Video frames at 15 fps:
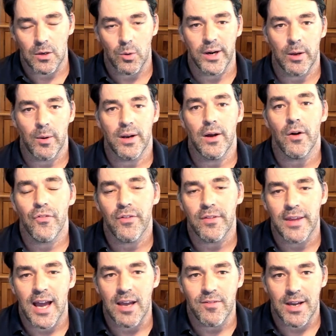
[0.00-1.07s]
or anyone else in
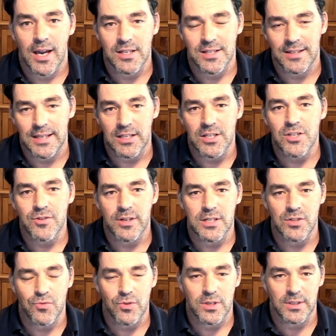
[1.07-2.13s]
the aviation industry
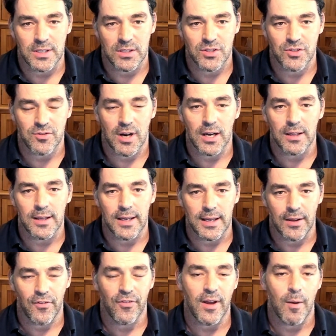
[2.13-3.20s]
is really struggling
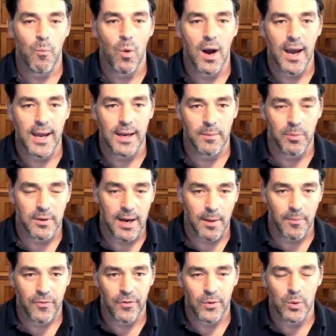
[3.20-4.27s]
in some way,
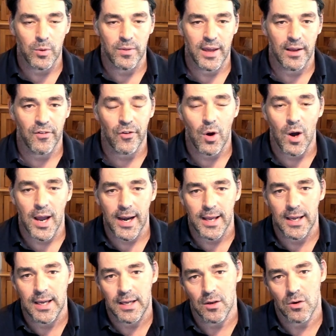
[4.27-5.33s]
perhaps to do with
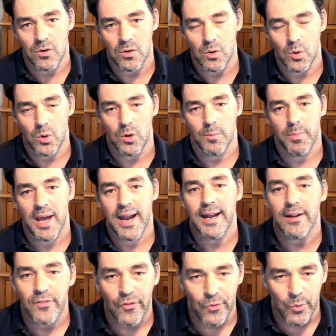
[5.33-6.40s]
anxiety or
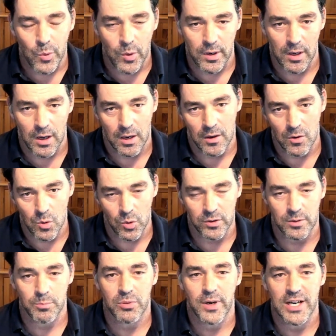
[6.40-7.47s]
panic disorder or
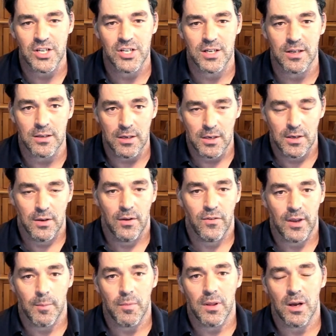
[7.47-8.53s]
depression,
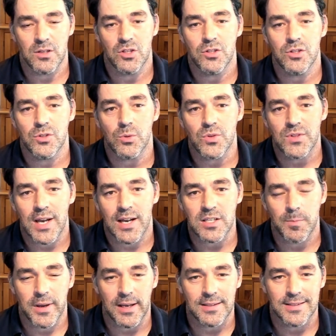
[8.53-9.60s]
some of those usual
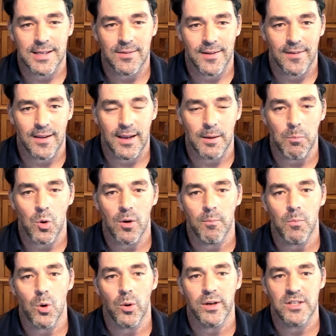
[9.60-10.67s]
suspects that we're seeing more
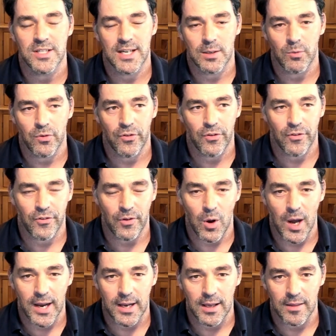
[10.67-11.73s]
and more in general
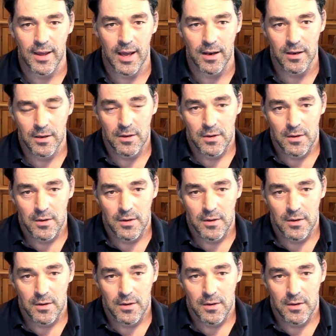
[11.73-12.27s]
society, that